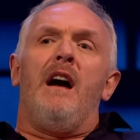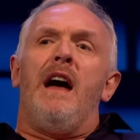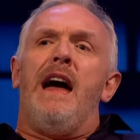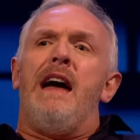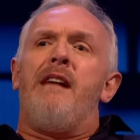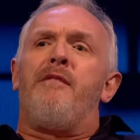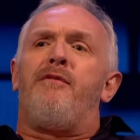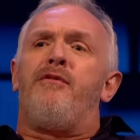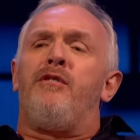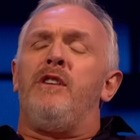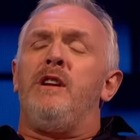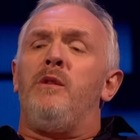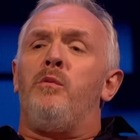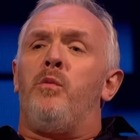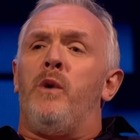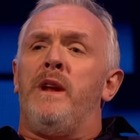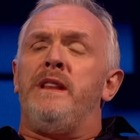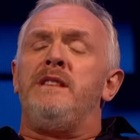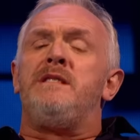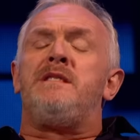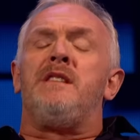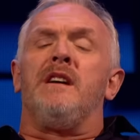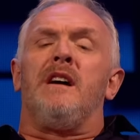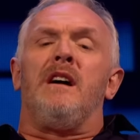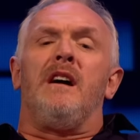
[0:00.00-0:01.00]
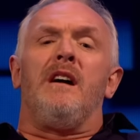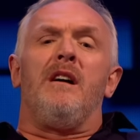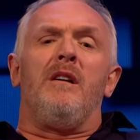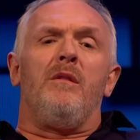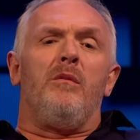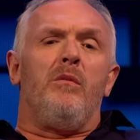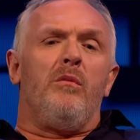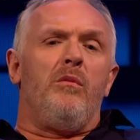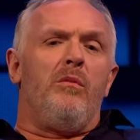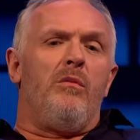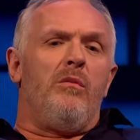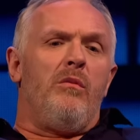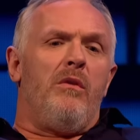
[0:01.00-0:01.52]
Every winter,
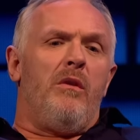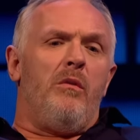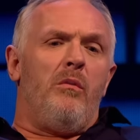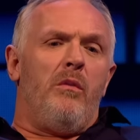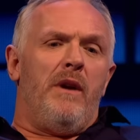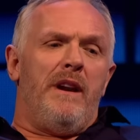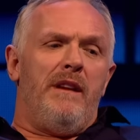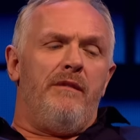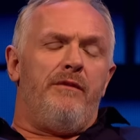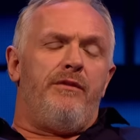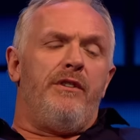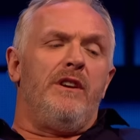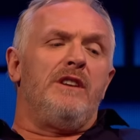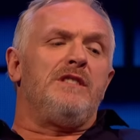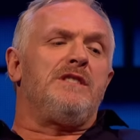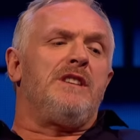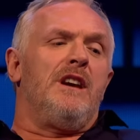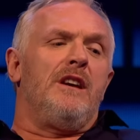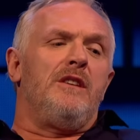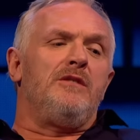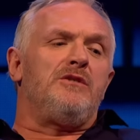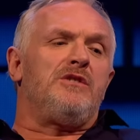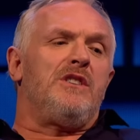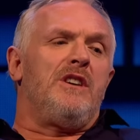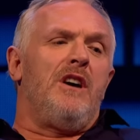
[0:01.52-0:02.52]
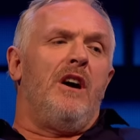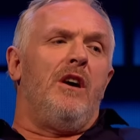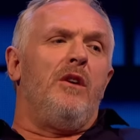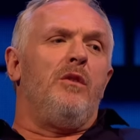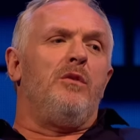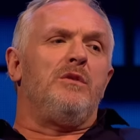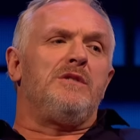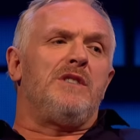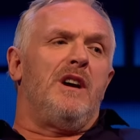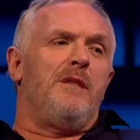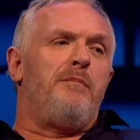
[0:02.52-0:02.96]
when it first goes cold,